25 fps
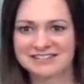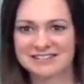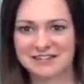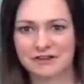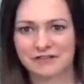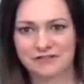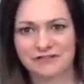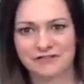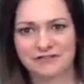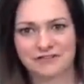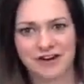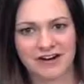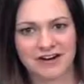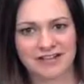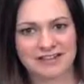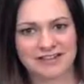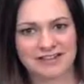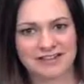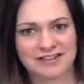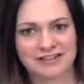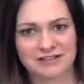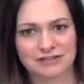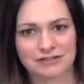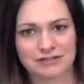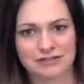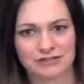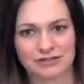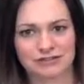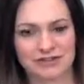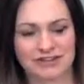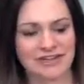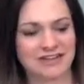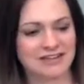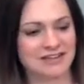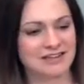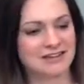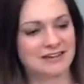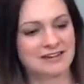Just a fun little
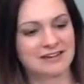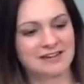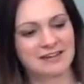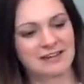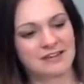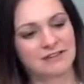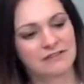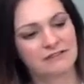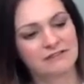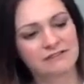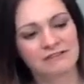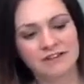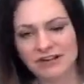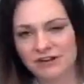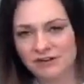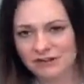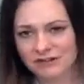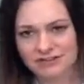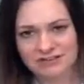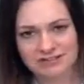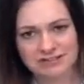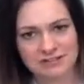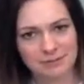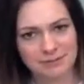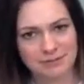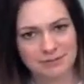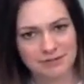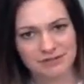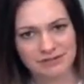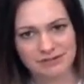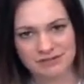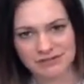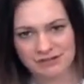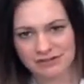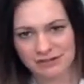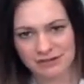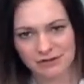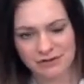trick. Very simple little